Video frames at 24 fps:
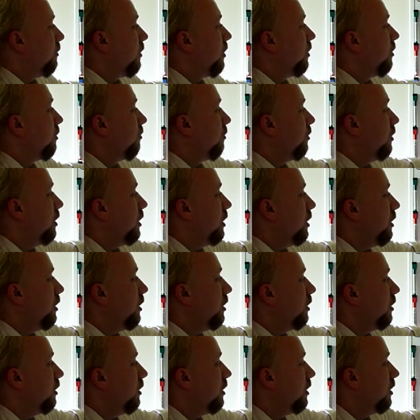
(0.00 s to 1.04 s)
3
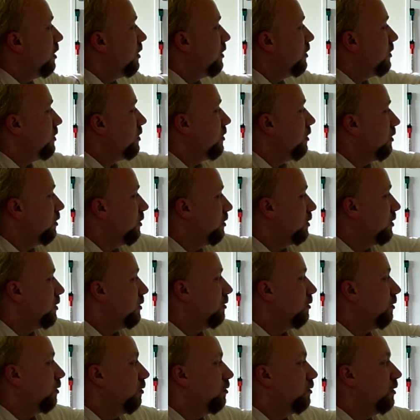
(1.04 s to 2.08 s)
has
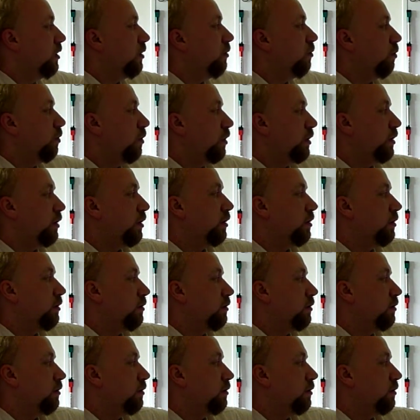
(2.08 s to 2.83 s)
also only one